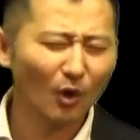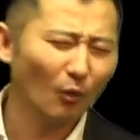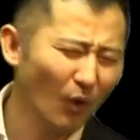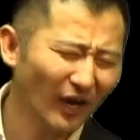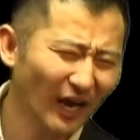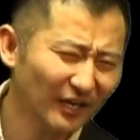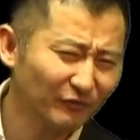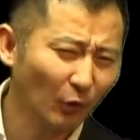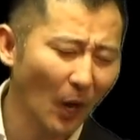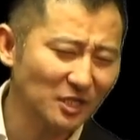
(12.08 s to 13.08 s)
What kind
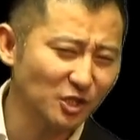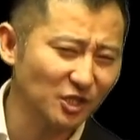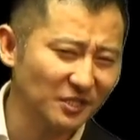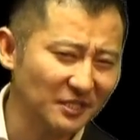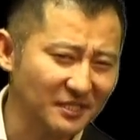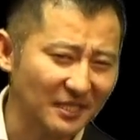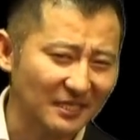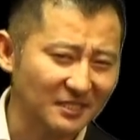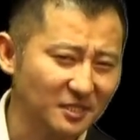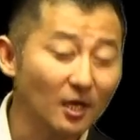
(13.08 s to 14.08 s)
of question is
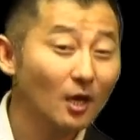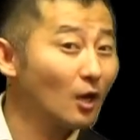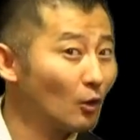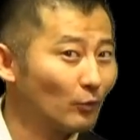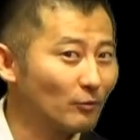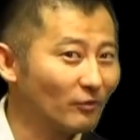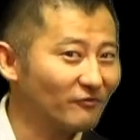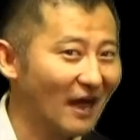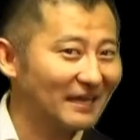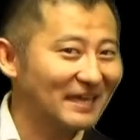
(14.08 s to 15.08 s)
this? We will
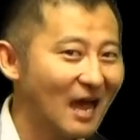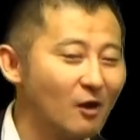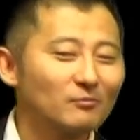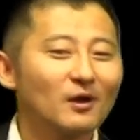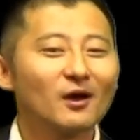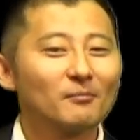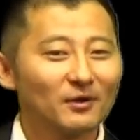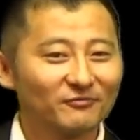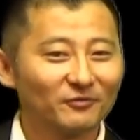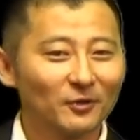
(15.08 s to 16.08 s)
find out,
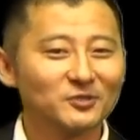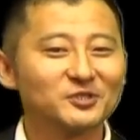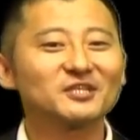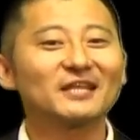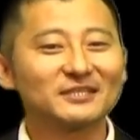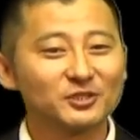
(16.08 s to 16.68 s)
but first let's